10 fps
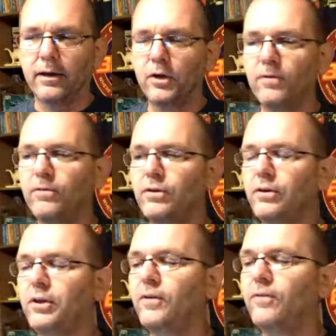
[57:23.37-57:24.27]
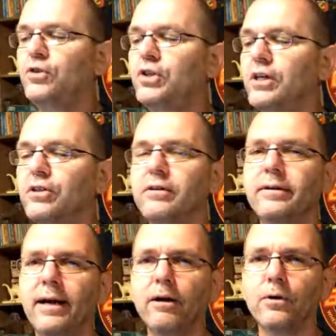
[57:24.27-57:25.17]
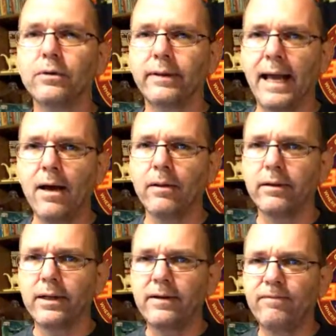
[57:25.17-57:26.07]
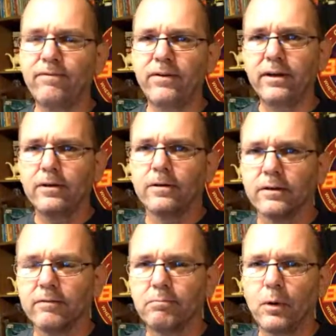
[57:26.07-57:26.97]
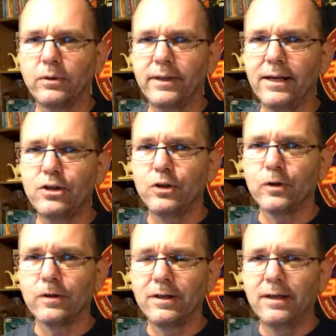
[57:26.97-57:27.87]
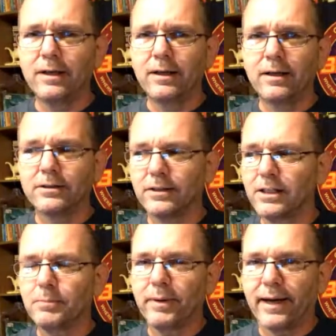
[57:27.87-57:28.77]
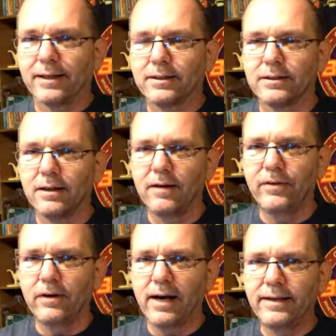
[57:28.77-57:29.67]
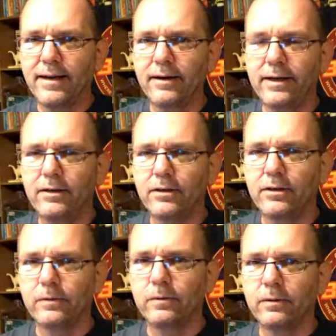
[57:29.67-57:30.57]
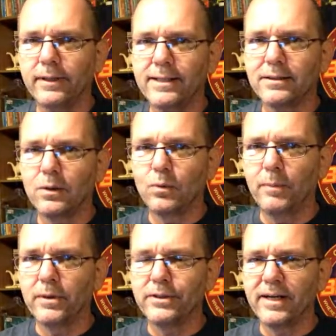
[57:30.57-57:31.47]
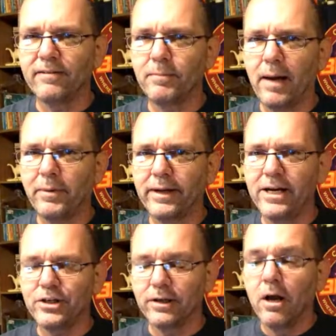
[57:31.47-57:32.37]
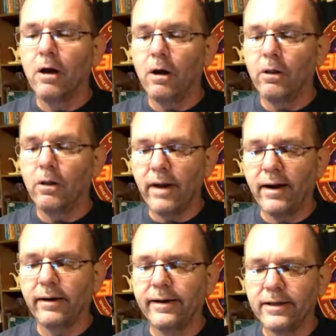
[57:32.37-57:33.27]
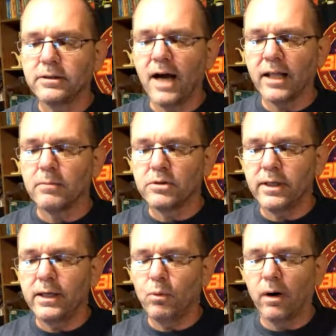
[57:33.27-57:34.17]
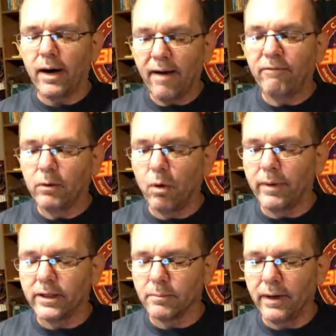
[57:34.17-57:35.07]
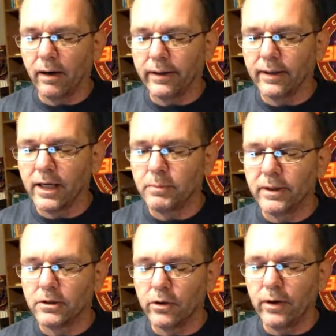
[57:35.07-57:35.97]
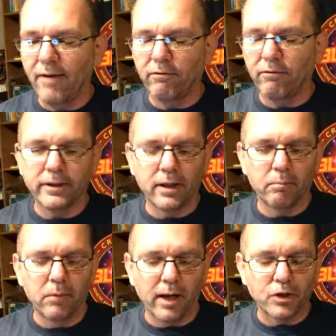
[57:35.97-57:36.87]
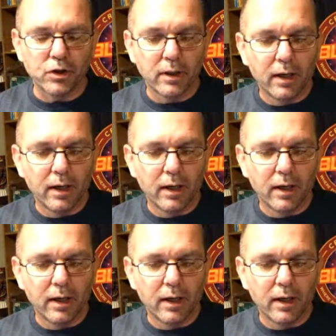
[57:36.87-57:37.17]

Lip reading: You've just narrowed down the field of potential suspects of your identity to less than 1% of the population, although granted it is Gotham City, where every woman is apparently a lesbian, so you don't really have much.